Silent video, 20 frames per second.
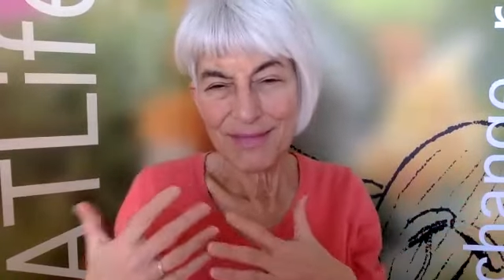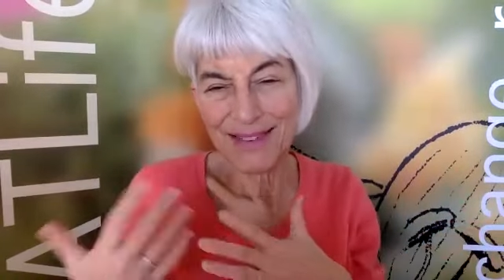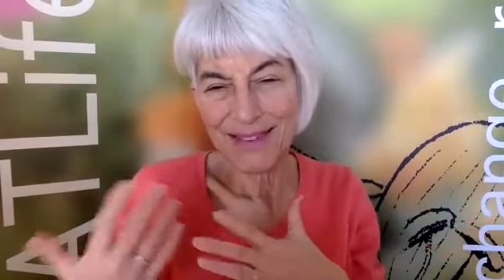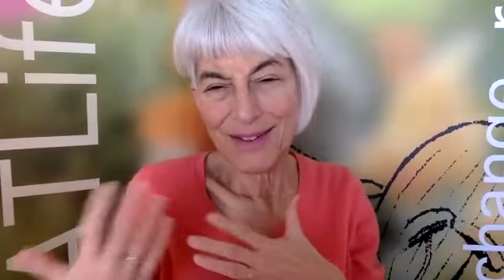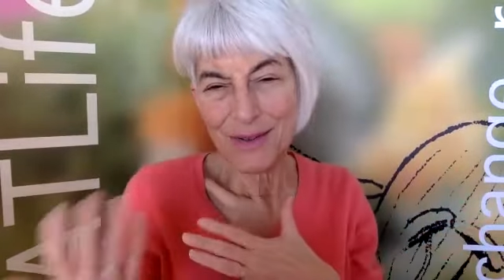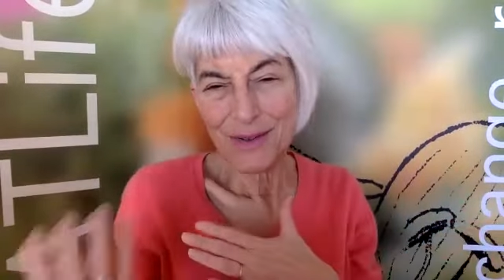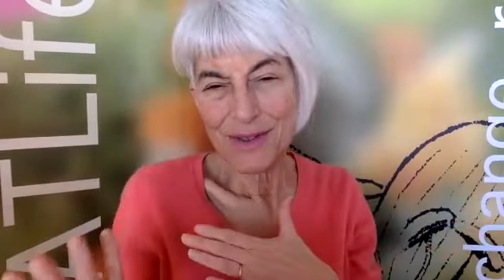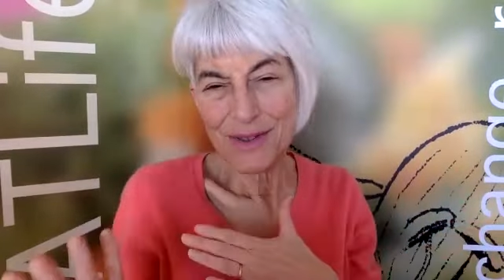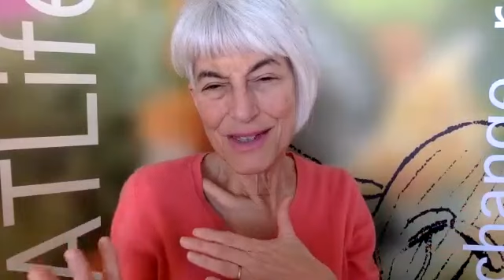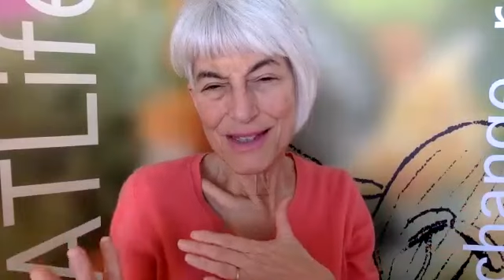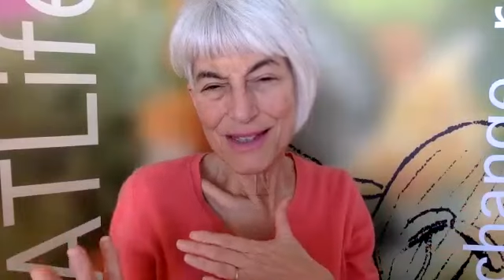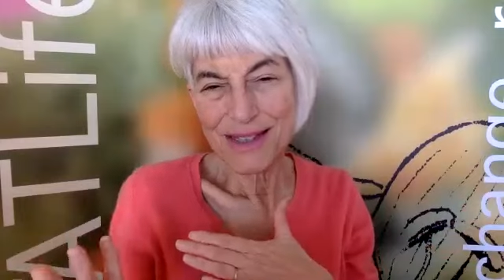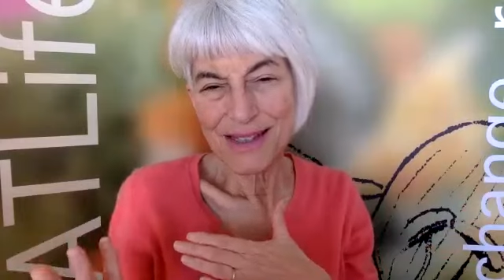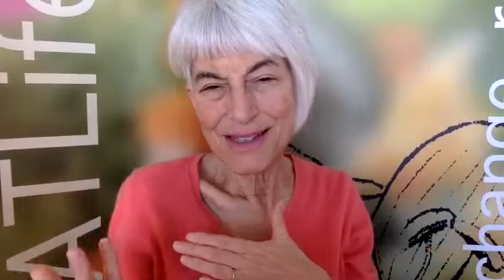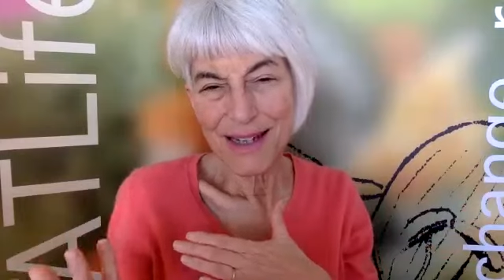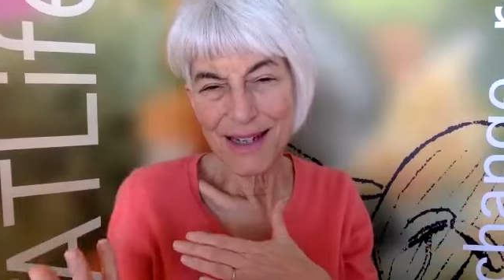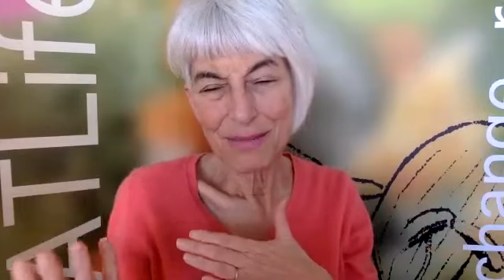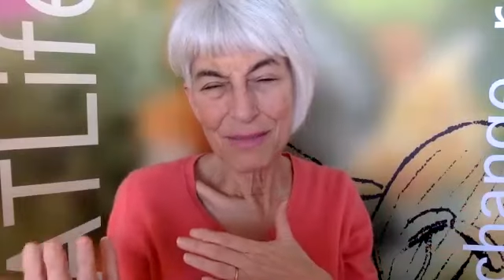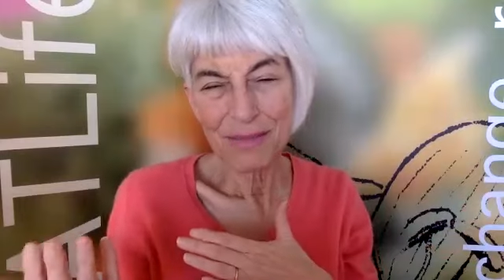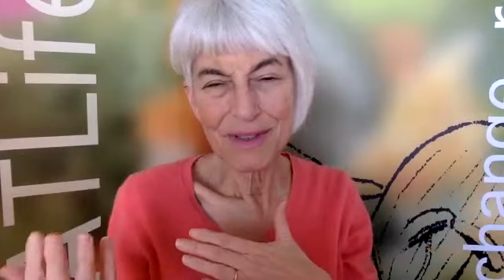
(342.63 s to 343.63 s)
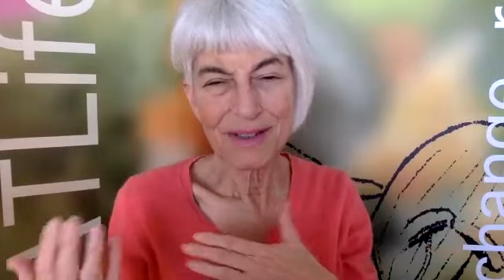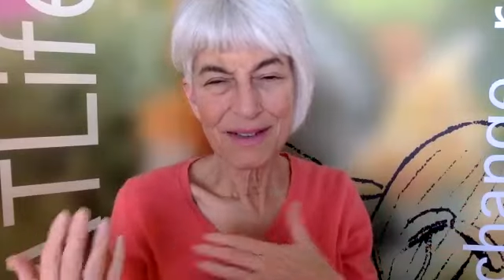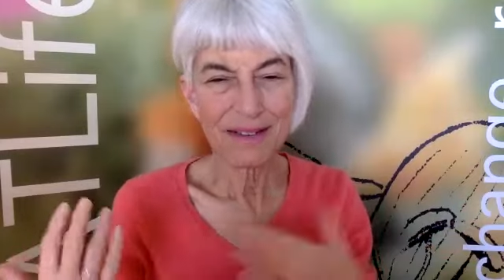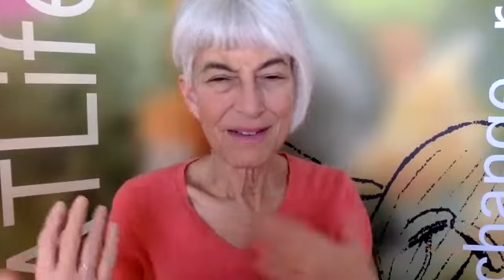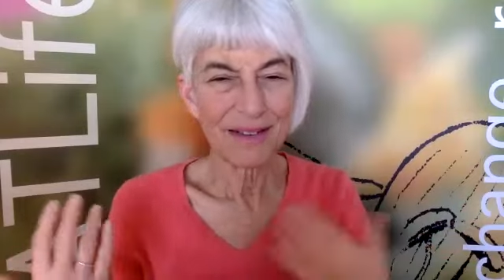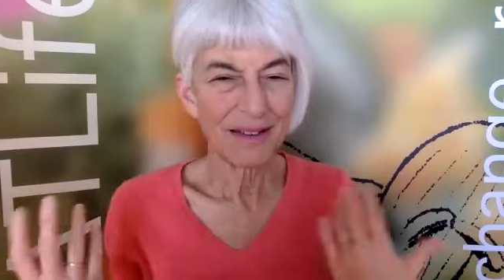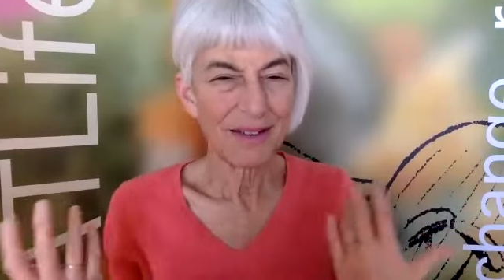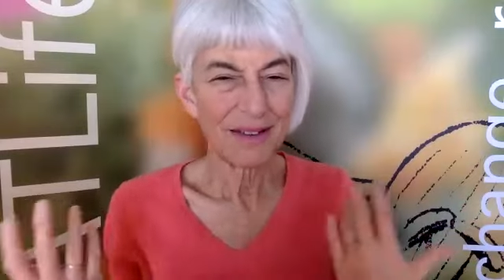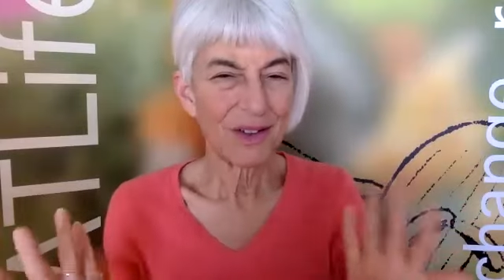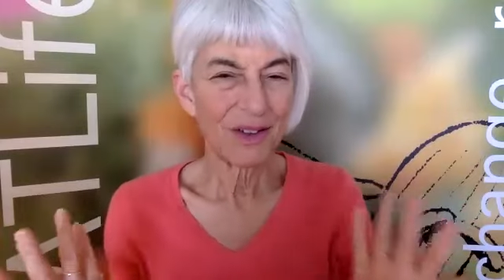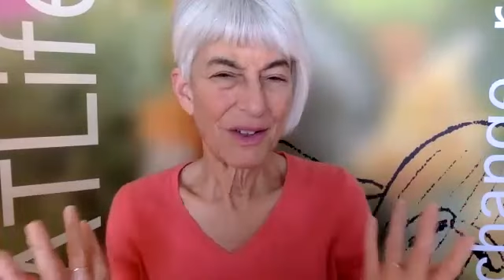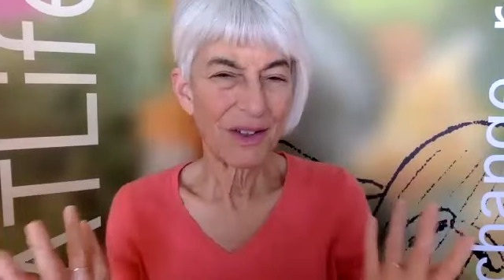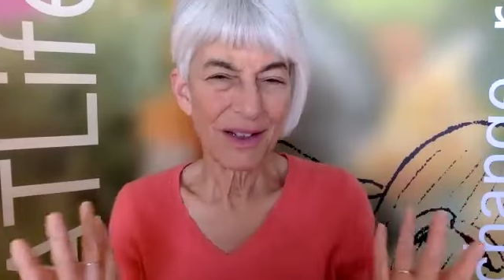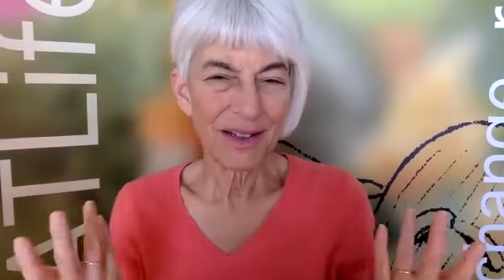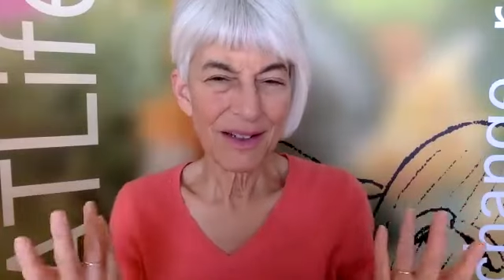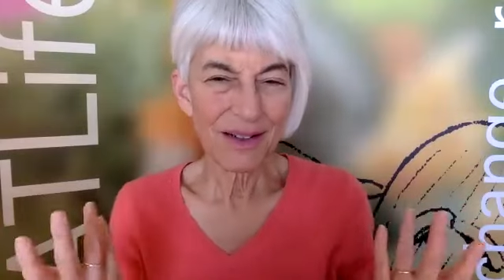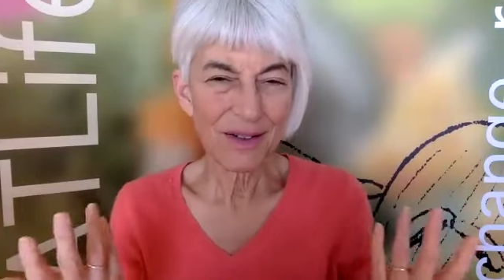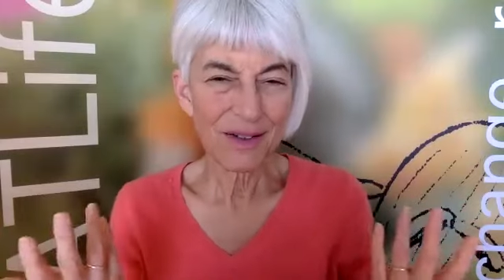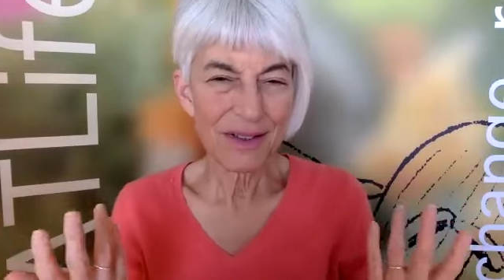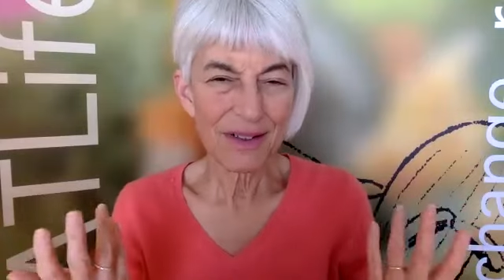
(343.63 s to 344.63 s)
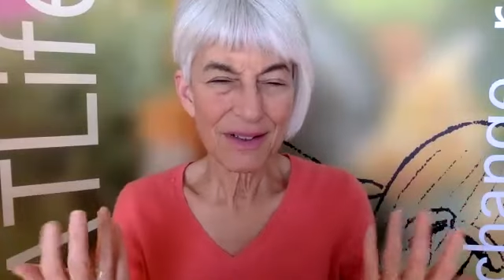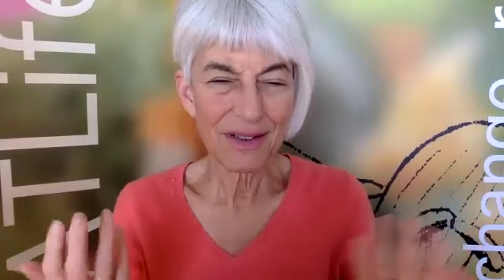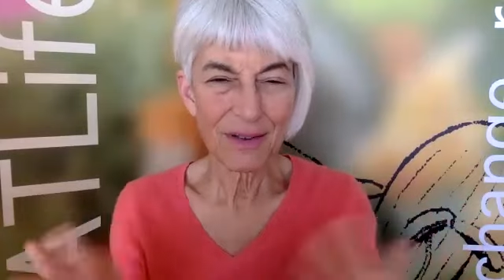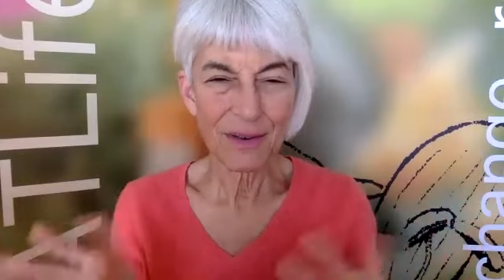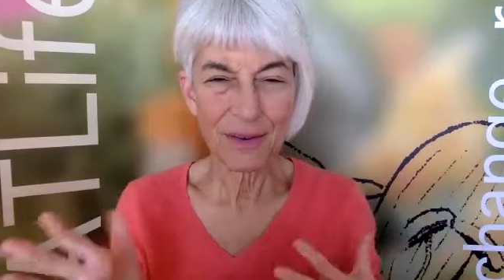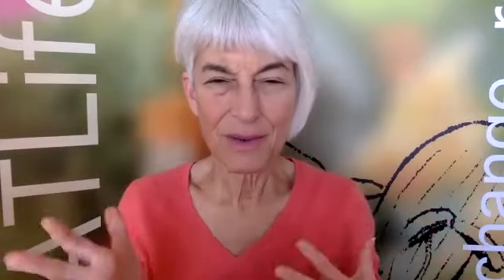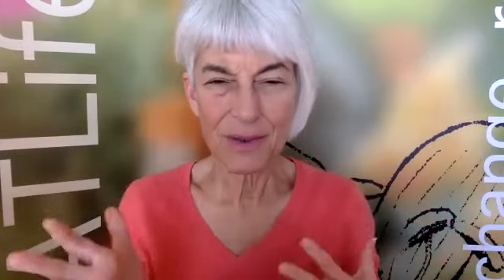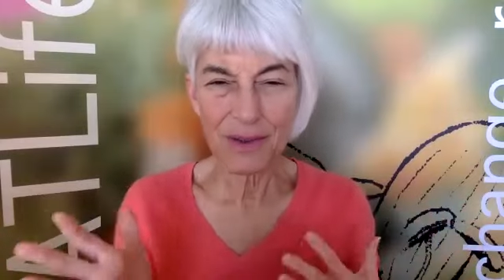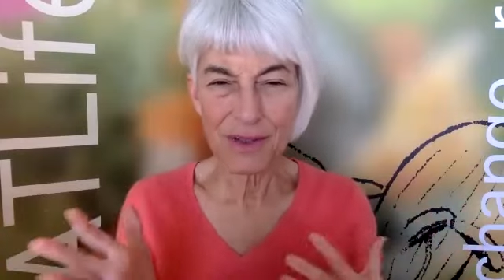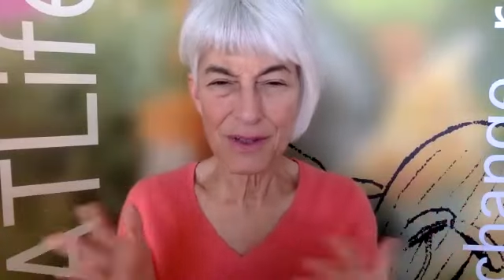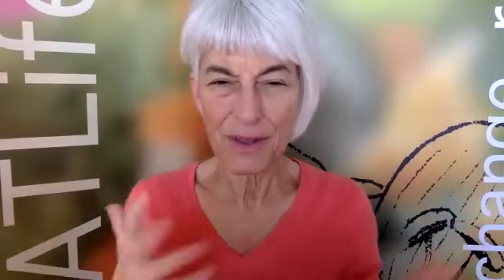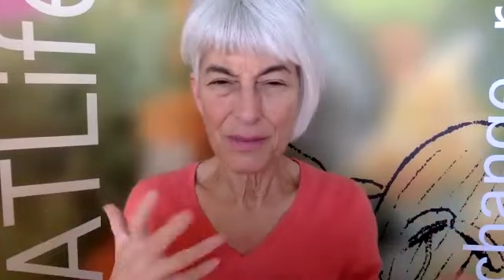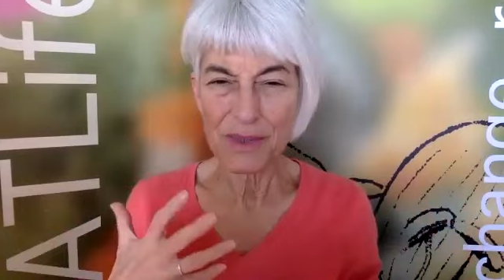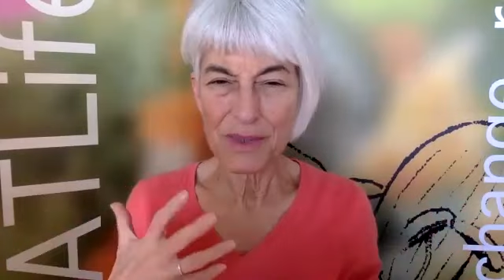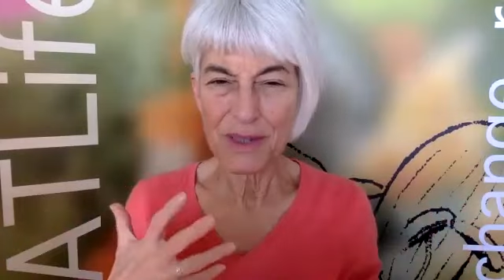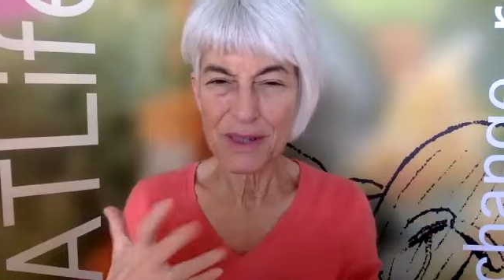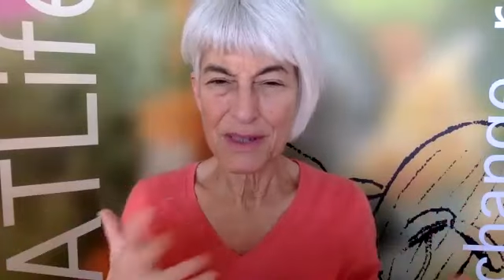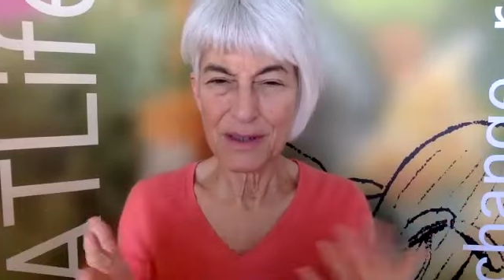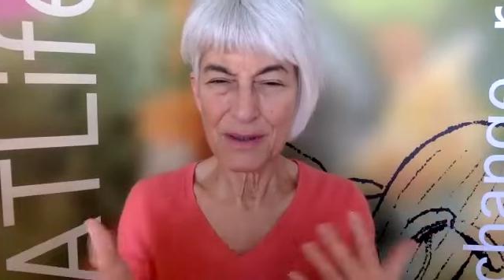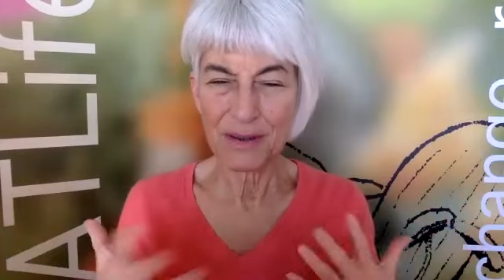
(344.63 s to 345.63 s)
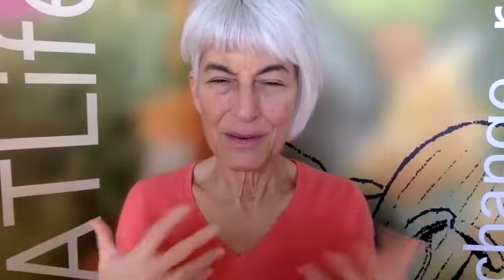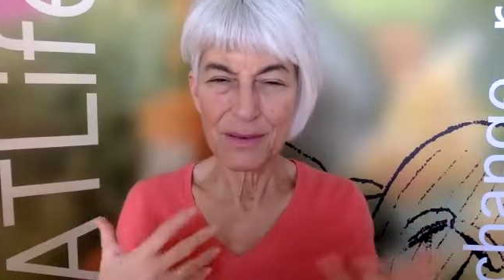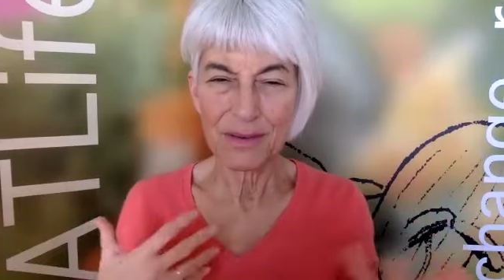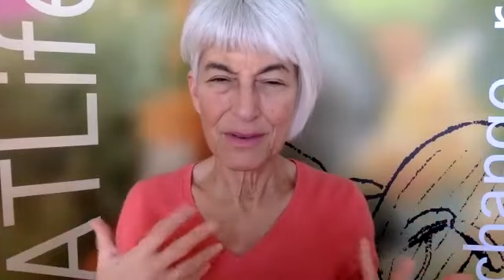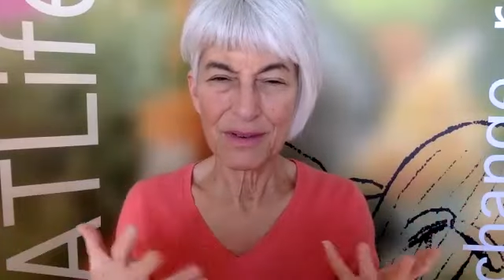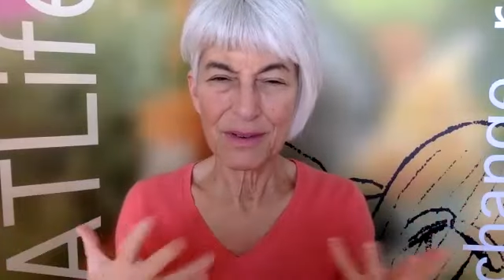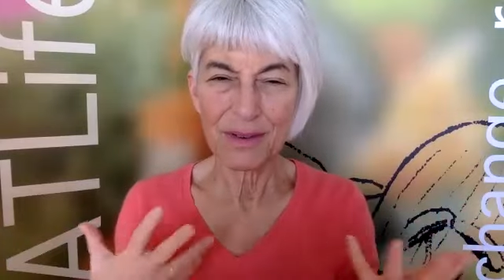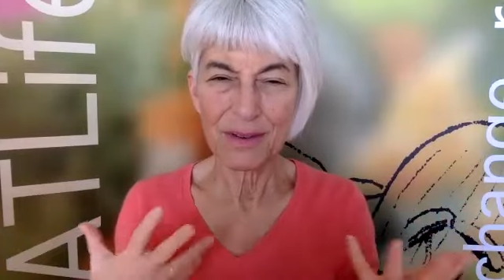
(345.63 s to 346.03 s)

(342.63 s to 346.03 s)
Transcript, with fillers: use this statement or not use it or substitute